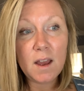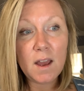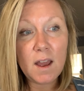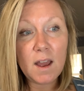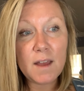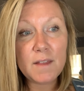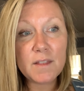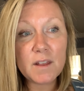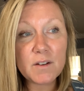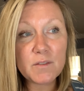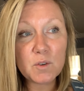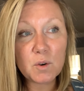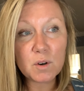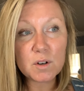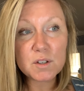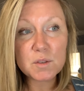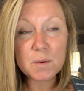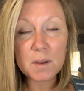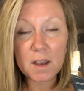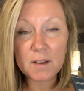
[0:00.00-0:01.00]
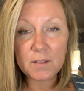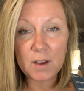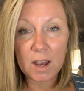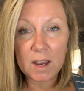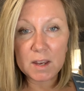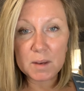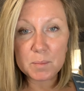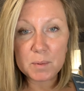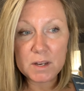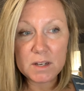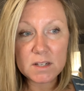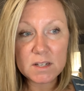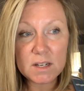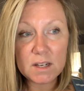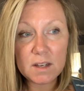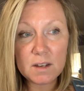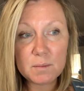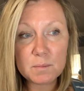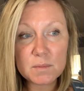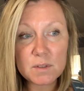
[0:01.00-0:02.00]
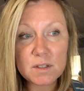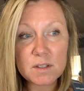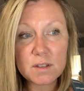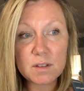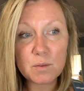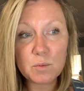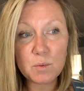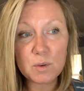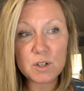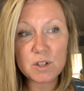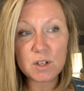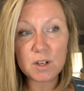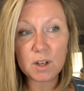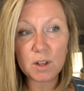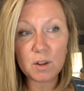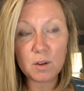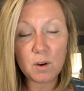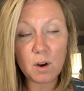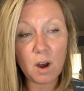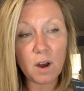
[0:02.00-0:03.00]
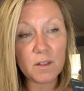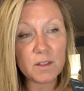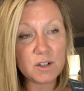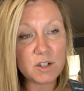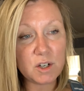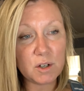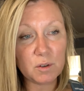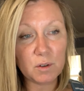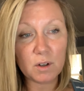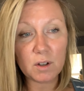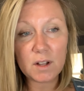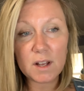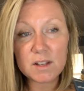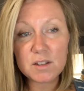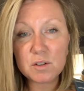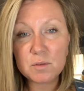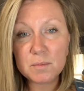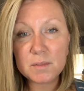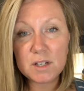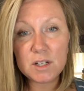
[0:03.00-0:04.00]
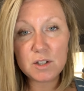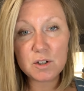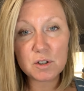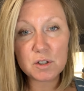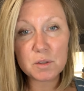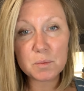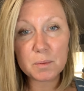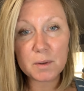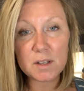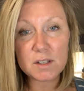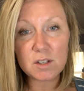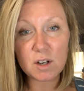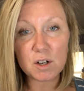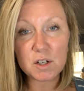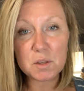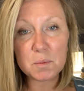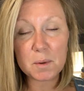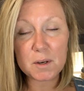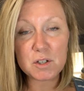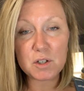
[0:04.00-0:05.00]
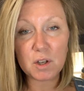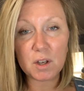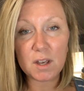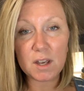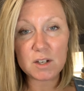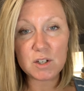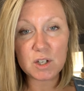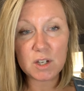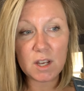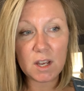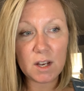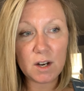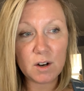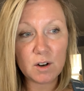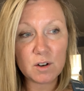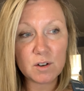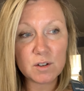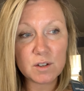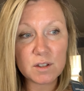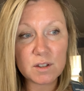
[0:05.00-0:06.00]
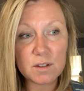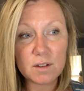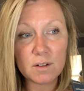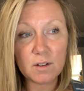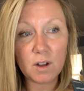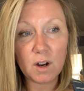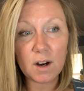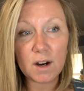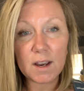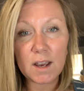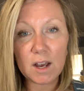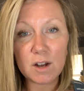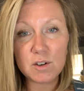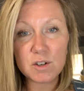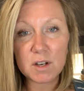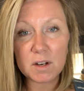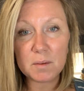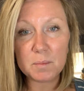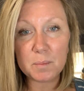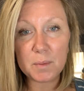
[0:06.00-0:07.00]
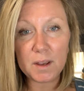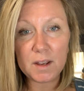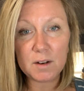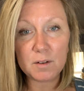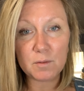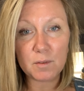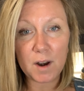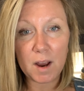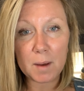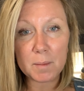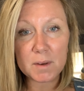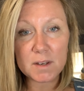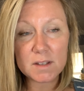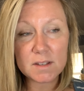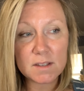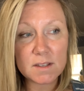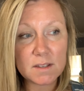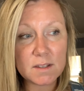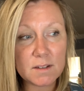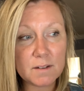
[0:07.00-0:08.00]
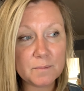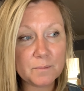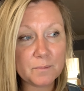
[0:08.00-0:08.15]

And then, of course, we have IEP teams, which include all the general classroom teachers, plus our special educators, Laura Couch and Peyton Rabis.